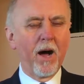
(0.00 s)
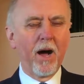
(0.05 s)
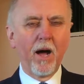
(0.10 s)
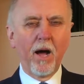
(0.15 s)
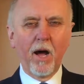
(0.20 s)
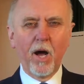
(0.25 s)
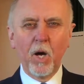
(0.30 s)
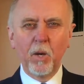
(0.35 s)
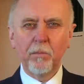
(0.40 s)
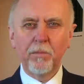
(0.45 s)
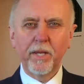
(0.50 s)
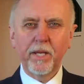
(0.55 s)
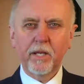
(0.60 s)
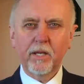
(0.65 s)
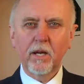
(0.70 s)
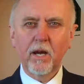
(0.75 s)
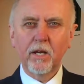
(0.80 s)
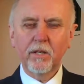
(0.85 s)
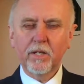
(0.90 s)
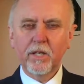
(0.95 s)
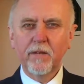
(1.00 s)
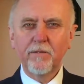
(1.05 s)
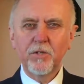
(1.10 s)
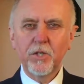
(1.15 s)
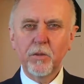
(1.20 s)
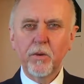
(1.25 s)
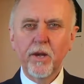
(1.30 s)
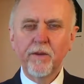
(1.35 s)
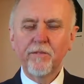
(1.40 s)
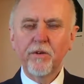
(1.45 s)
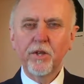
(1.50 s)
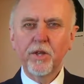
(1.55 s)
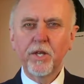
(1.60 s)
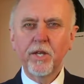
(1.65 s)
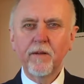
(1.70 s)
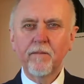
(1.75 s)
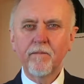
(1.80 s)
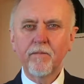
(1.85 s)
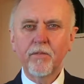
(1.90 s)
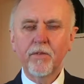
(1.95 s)
"I hope that God gives you
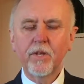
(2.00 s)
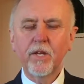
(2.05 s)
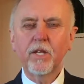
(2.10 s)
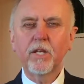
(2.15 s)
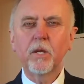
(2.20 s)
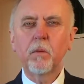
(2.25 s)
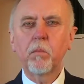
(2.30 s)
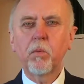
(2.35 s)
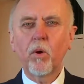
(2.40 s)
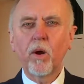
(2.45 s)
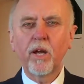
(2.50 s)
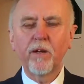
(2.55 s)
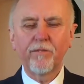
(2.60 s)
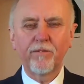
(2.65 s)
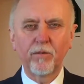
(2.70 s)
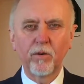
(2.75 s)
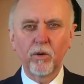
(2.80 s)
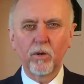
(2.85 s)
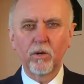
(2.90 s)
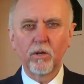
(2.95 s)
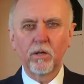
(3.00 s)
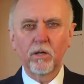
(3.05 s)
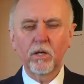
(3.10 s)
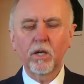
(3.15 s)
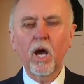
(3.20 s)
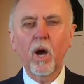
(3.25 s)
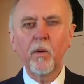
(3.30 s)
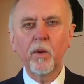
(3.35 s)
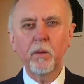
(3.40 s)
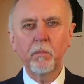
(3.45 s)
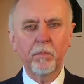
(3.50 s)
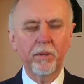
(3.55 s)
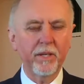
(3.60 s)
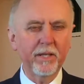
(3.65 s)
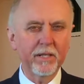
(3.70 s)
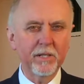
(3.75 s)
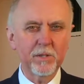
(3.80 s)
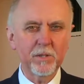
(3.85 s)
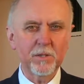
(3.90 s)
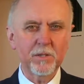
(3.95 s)
everything that you pray for. Go in
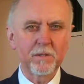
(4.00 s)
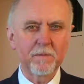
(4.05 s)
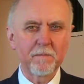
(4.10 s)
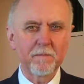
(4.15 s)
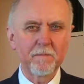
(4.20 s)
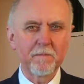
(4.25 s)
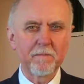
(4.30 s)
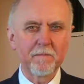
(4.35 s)
peace."